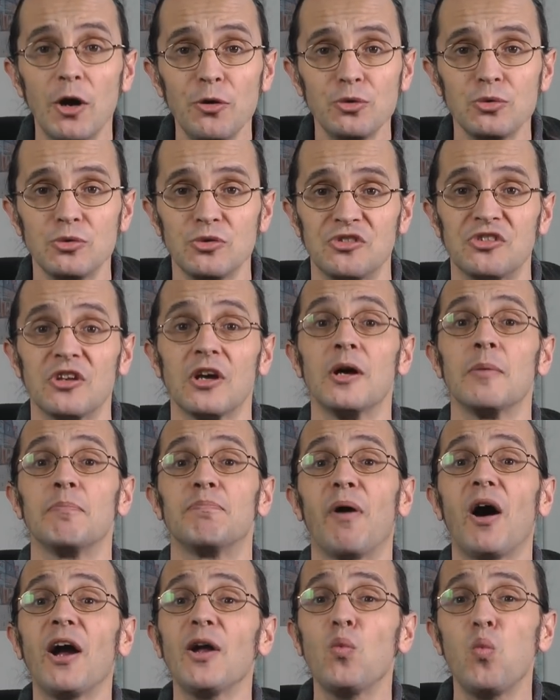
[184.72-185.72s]
rose
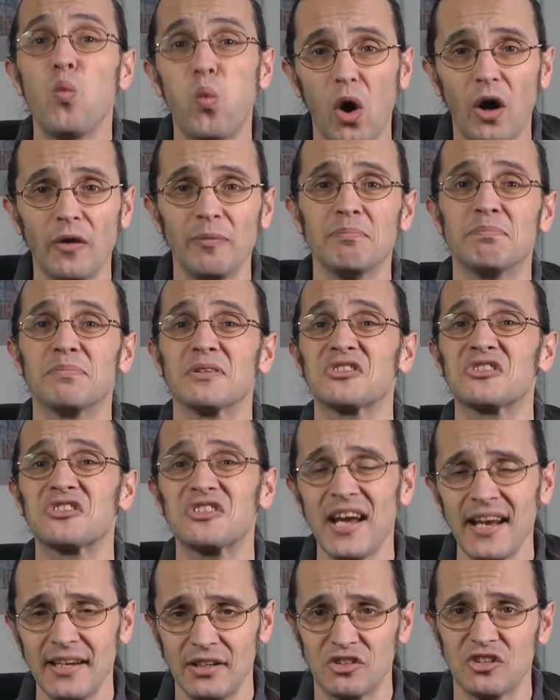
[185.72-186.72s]
by
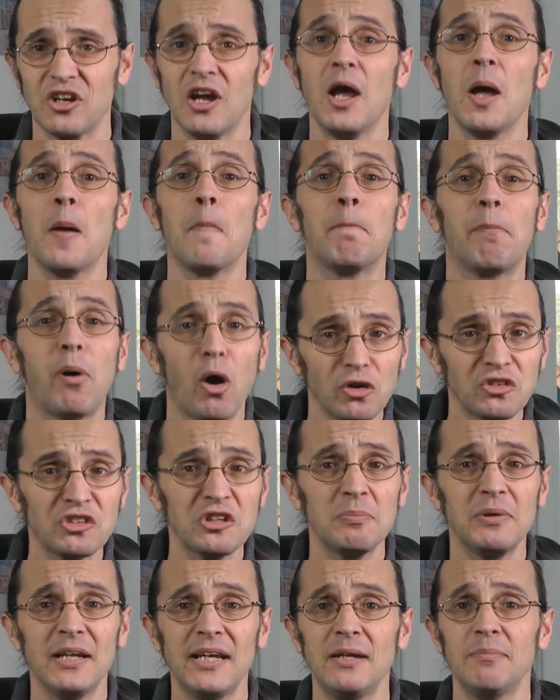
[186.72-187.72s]
1%,
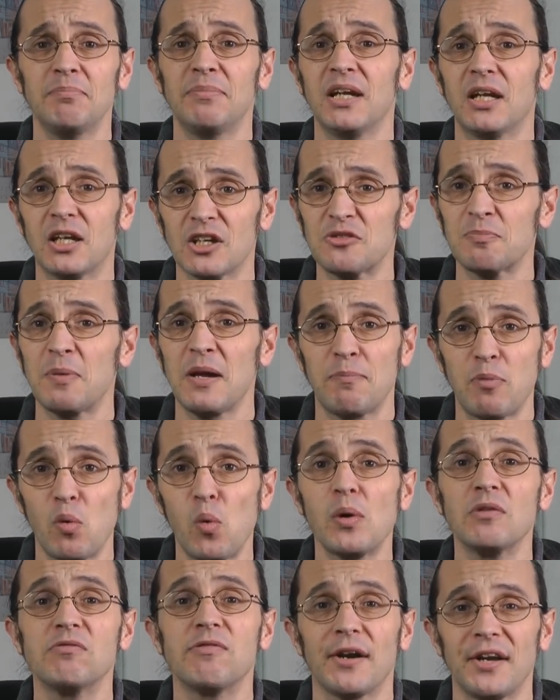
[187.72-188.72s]
possibly because
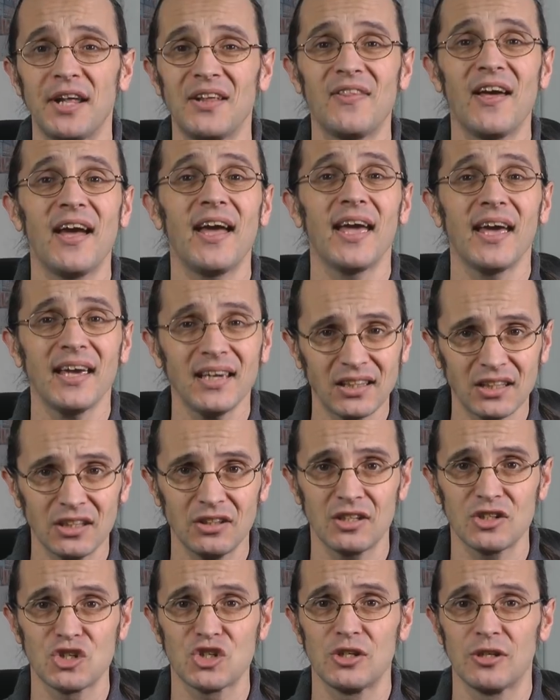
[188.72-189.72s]
people were running their air
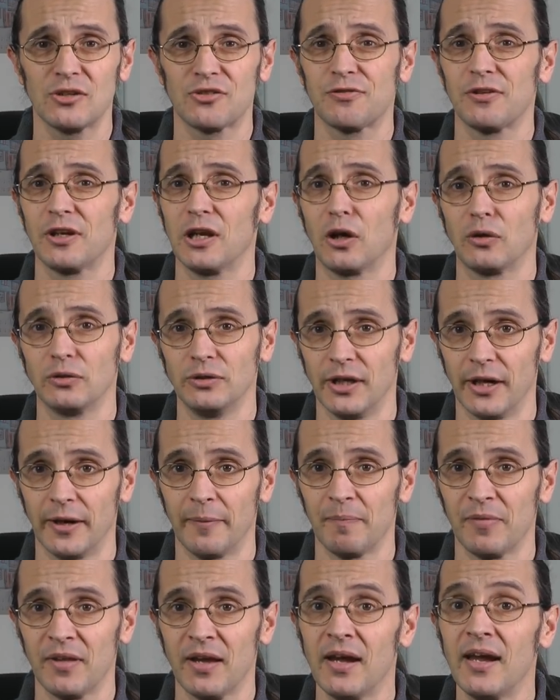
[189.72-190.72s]
conditioners for
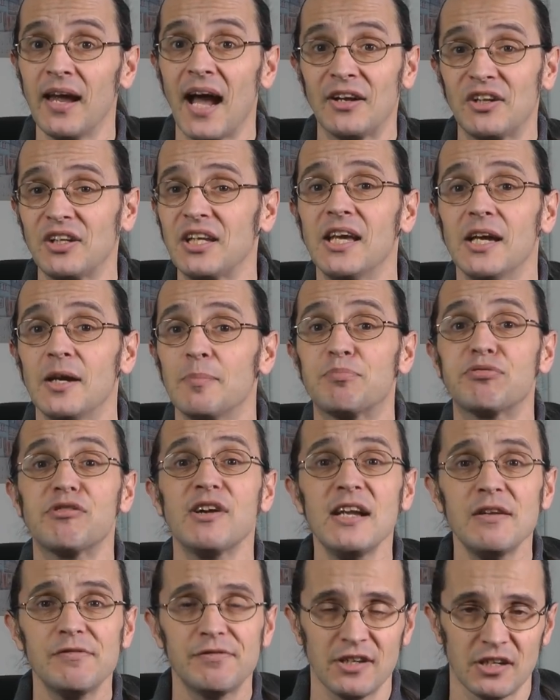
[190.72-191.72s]
longer. And a year
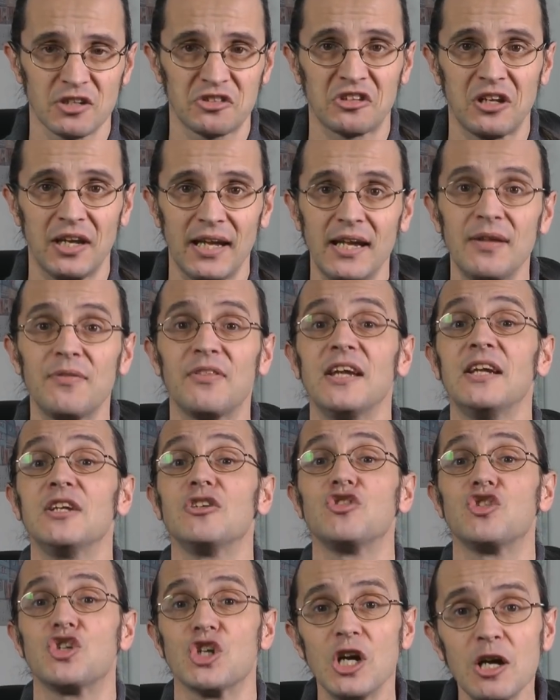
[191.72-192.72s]
previously,
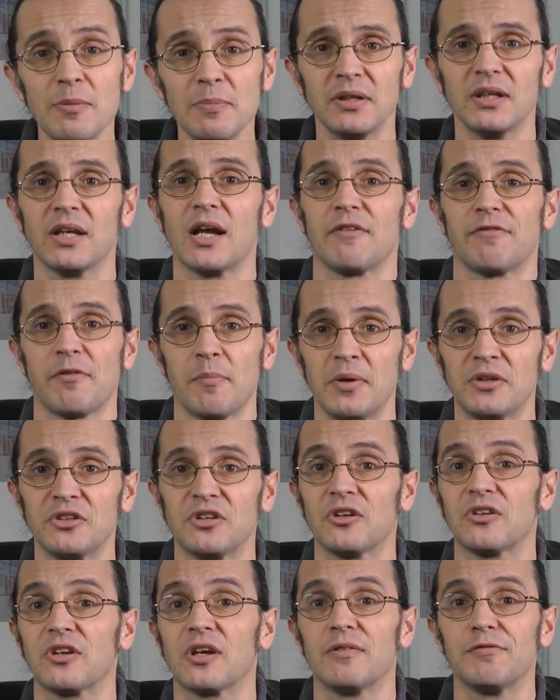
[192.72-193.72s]
the German
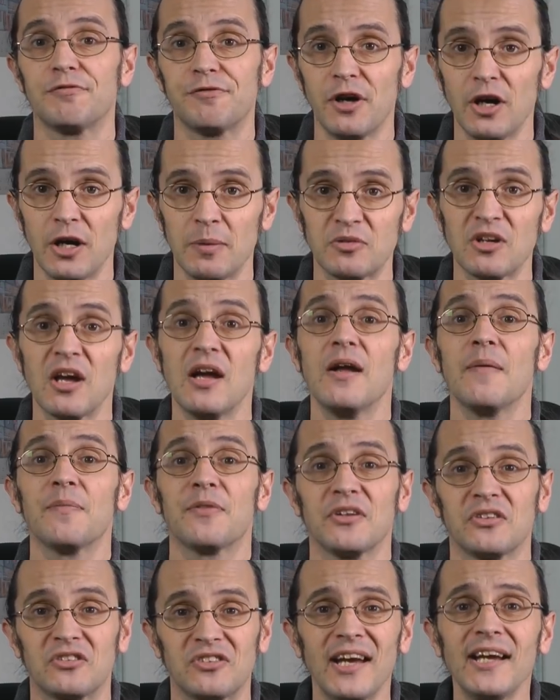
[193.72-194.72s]
government had confirmed
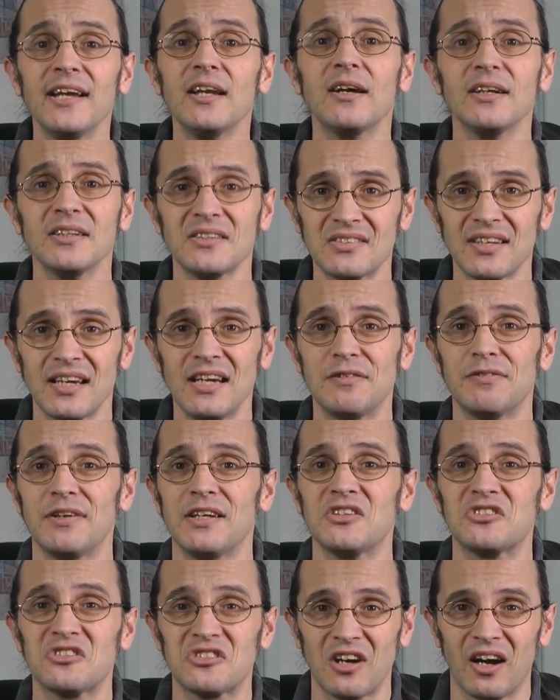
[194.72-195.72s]
that daylight
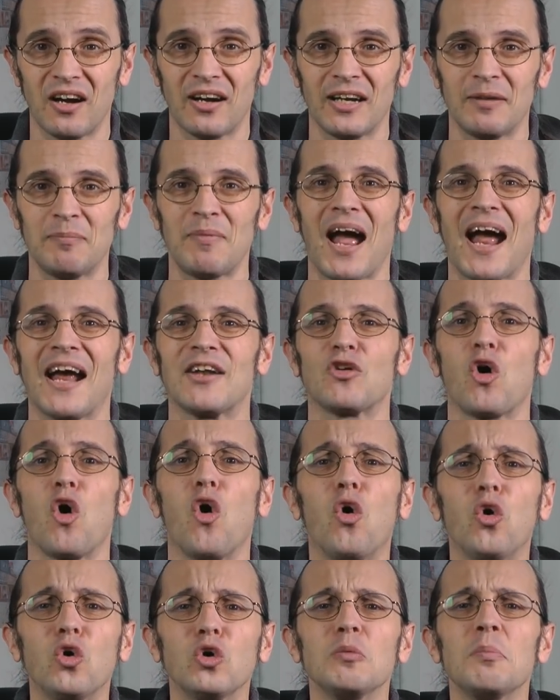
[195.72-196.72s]
savings time had
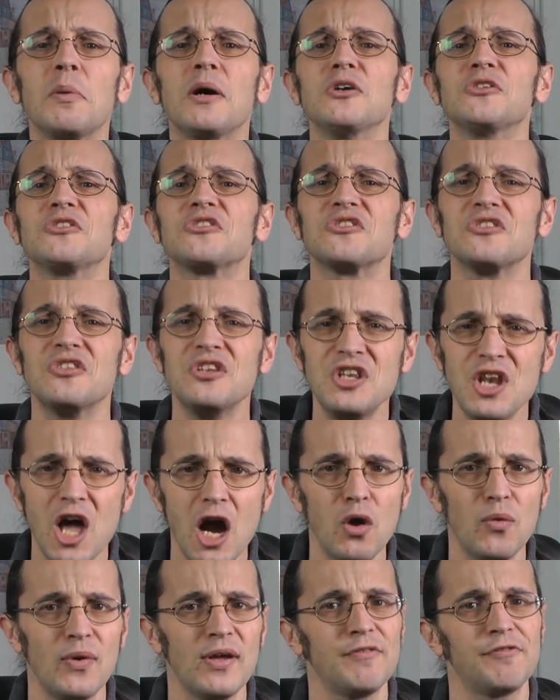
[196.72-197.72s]
almost
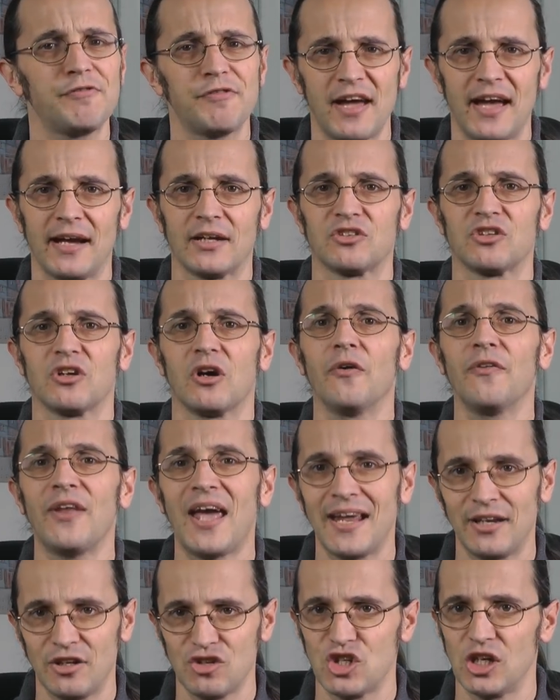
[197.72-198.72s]
no effect
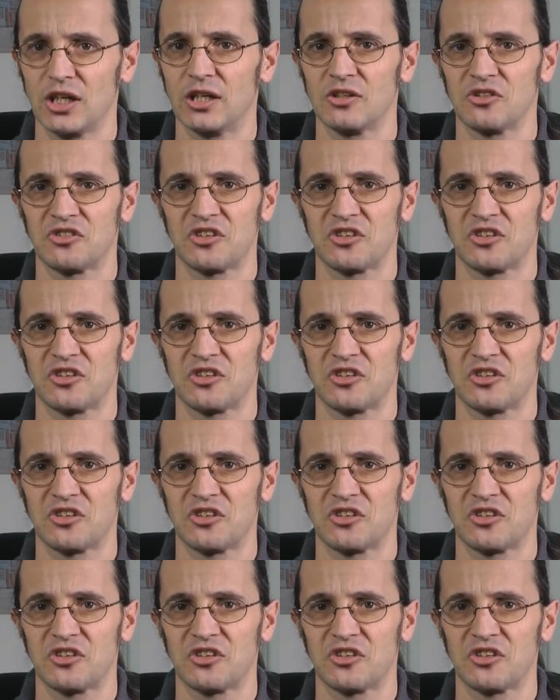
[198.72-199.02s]
on energy